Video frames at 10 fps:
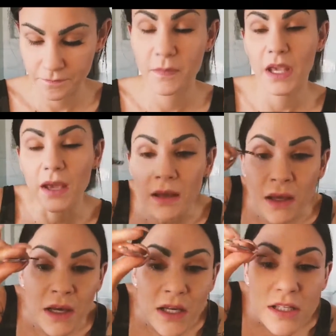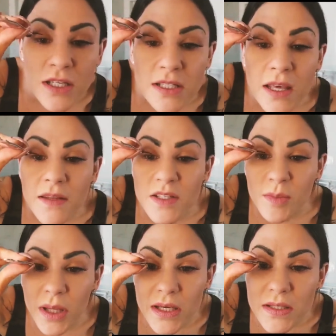Okay, let's just get this
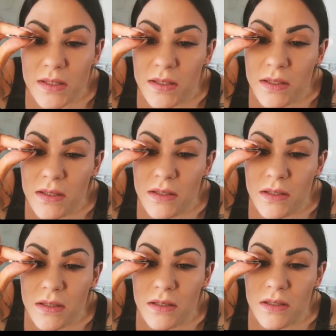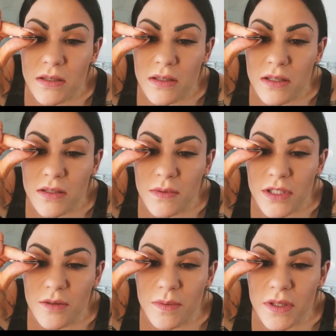placed. Because once
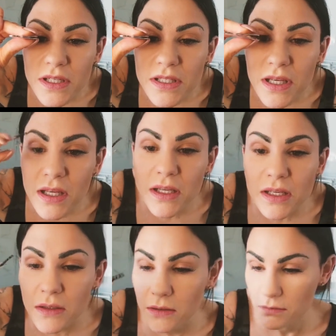you place it, it can